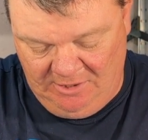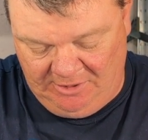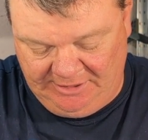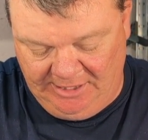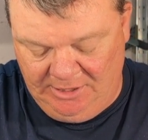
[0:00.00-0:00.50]

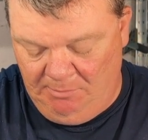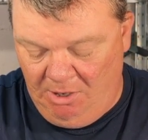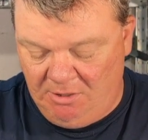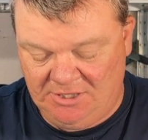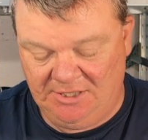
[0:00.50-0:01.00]
I think the
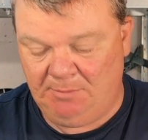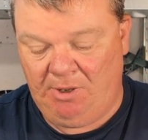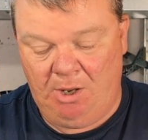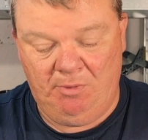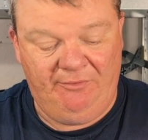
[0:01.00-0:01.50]
marketing
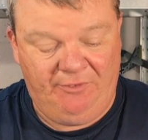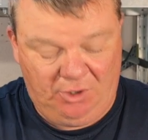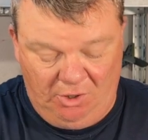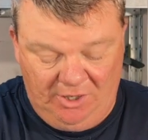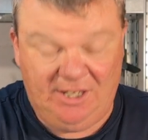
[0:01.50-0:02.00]
department
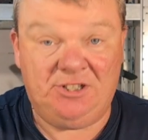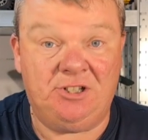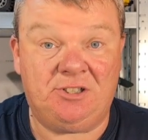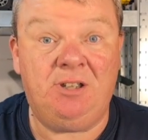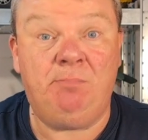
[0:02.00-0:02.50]
forgot it's
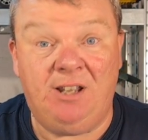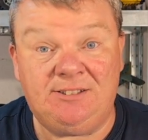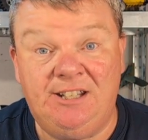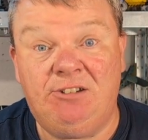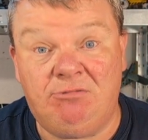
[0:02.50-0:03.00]
just a
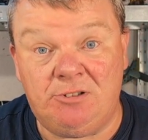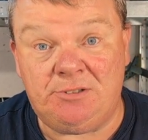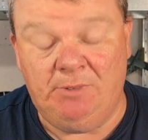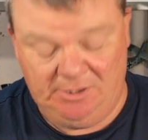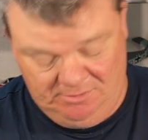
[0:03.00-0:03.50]
bloody
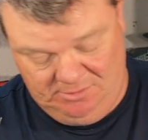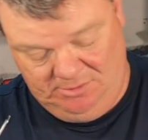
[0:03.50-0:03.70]
Crosman.